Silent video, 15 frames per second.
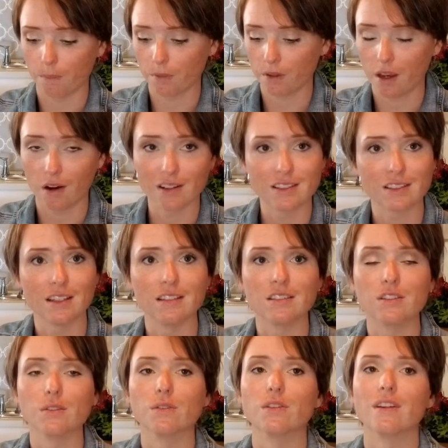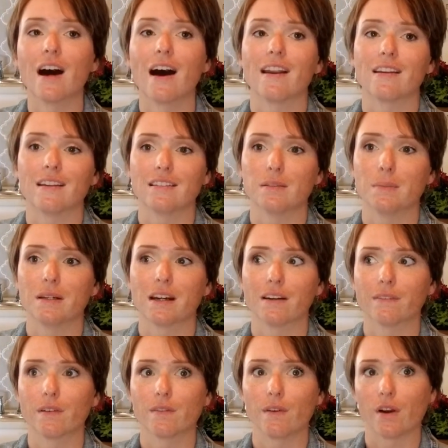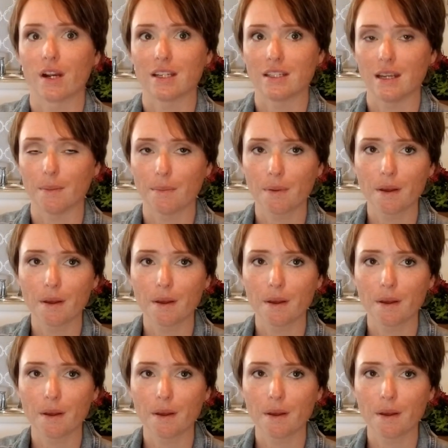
Carrot seeds do not need to be covered very deep.